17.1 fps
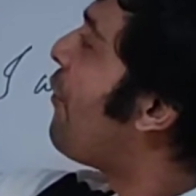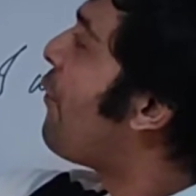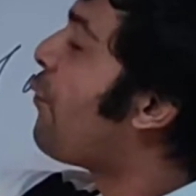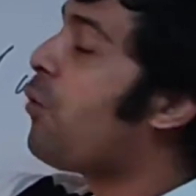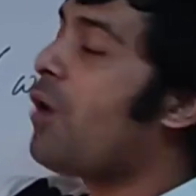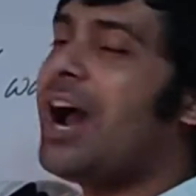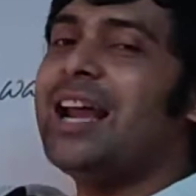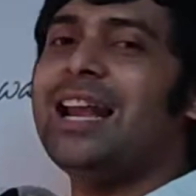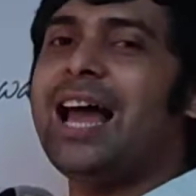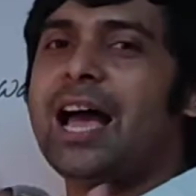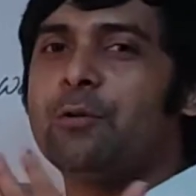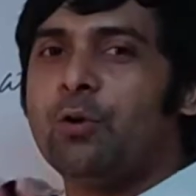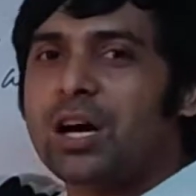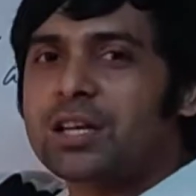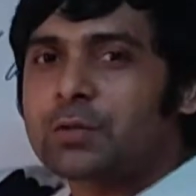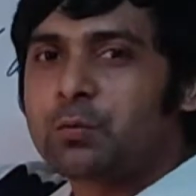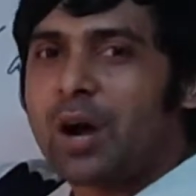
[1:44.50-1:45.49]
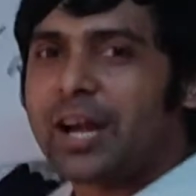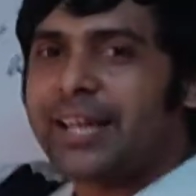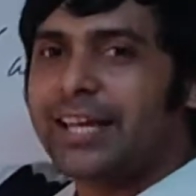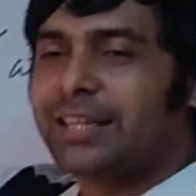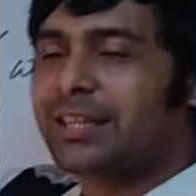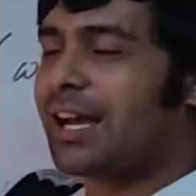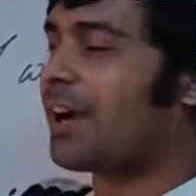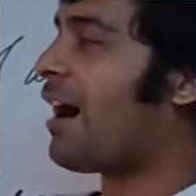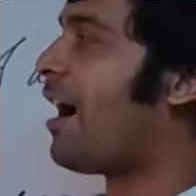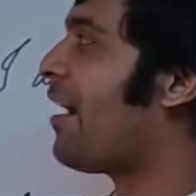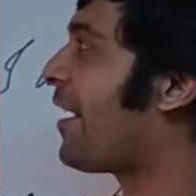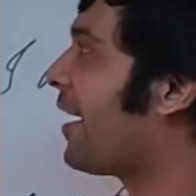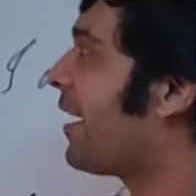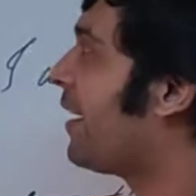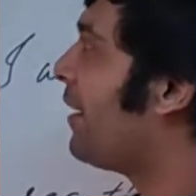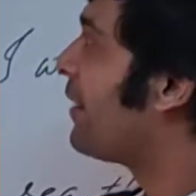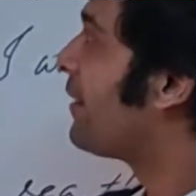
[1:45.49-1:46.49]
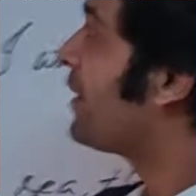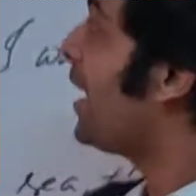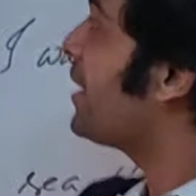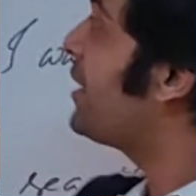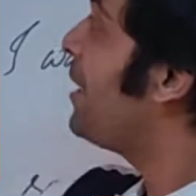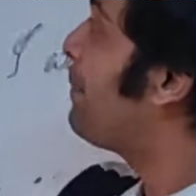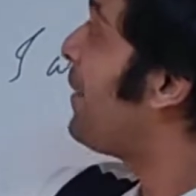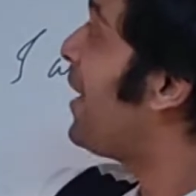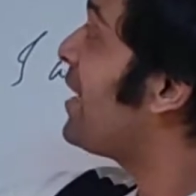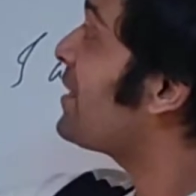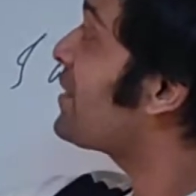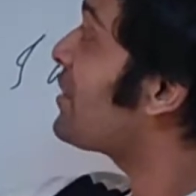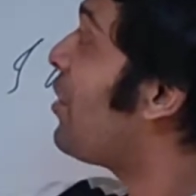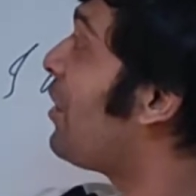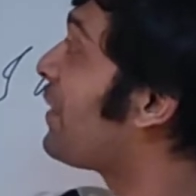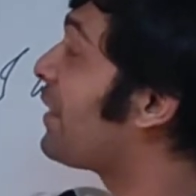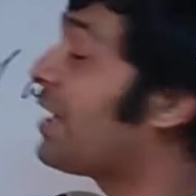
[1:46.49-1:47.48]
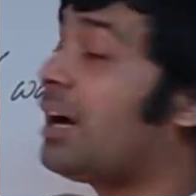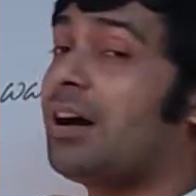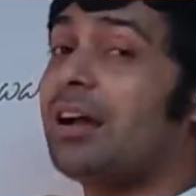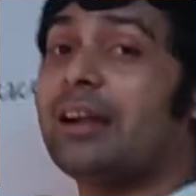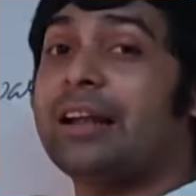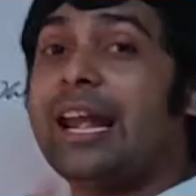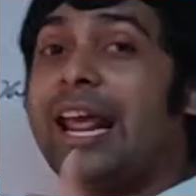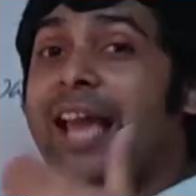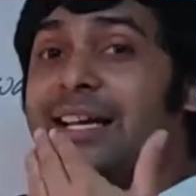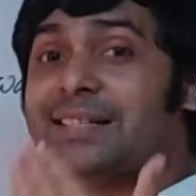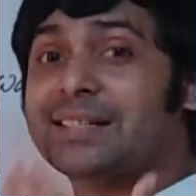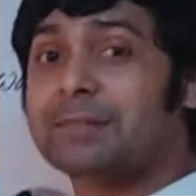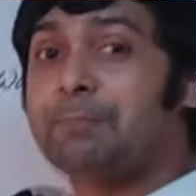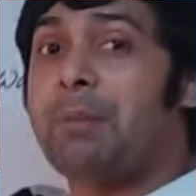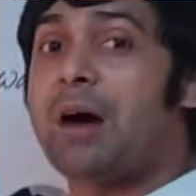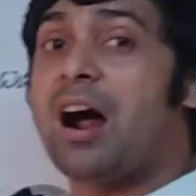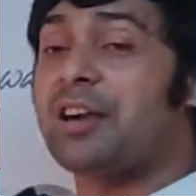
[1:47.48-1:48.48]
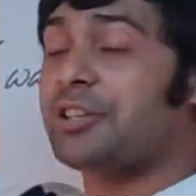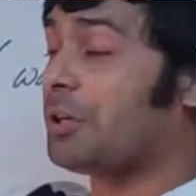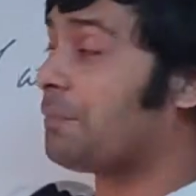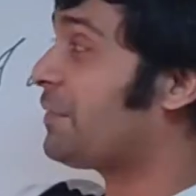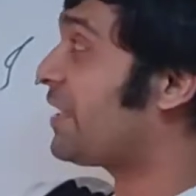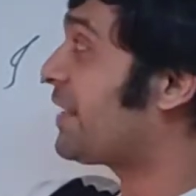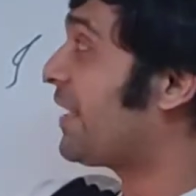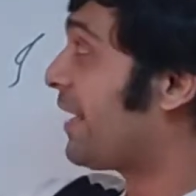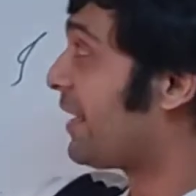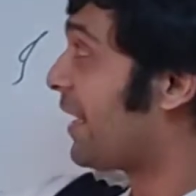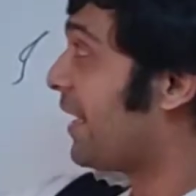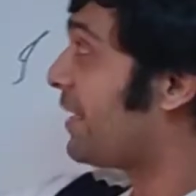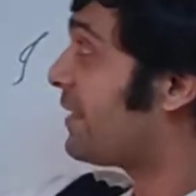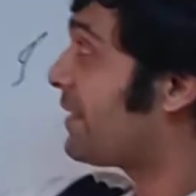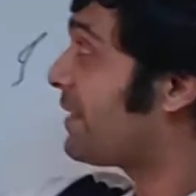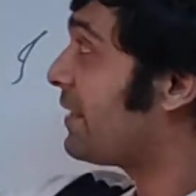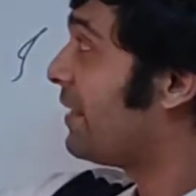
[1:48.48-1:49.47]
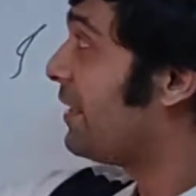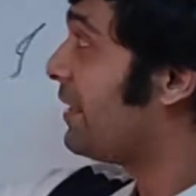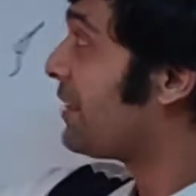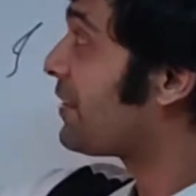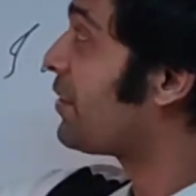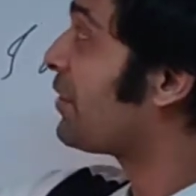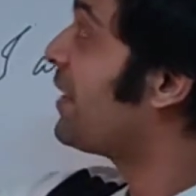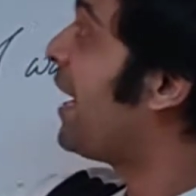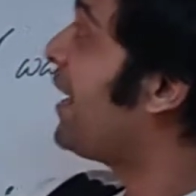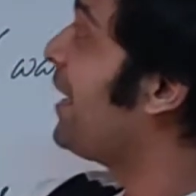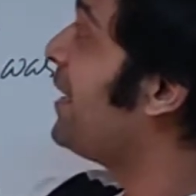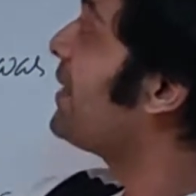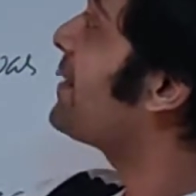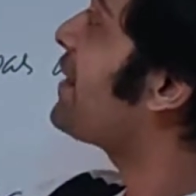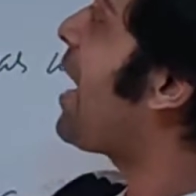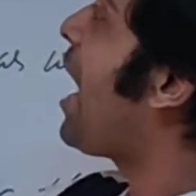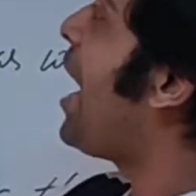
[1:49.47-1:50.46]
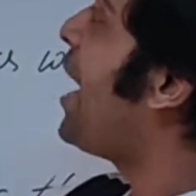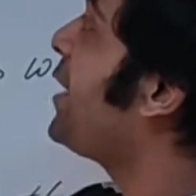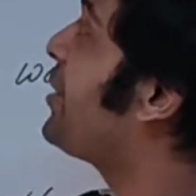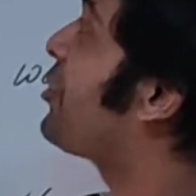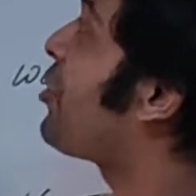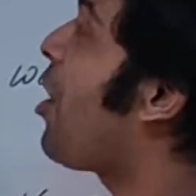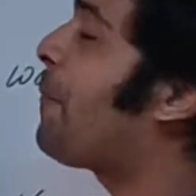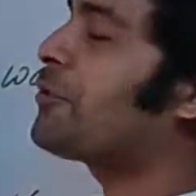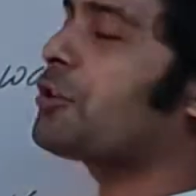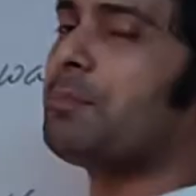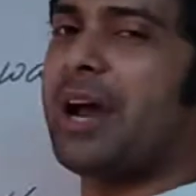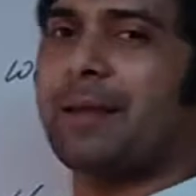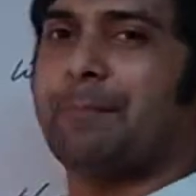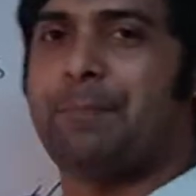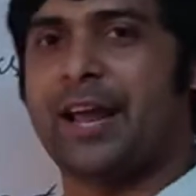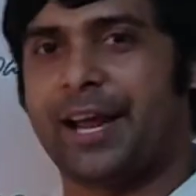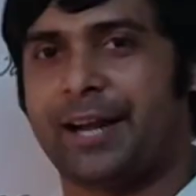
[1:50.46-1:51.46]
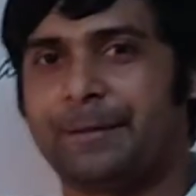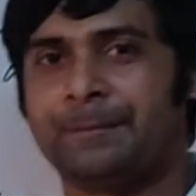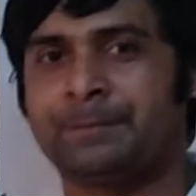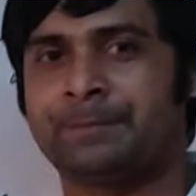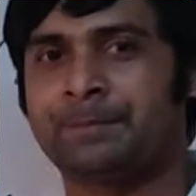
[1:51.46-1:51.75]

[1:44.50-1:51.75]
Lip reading: while I was walking in the garden, that depends on the next part of the sentence. So, that is, I dropped my pen.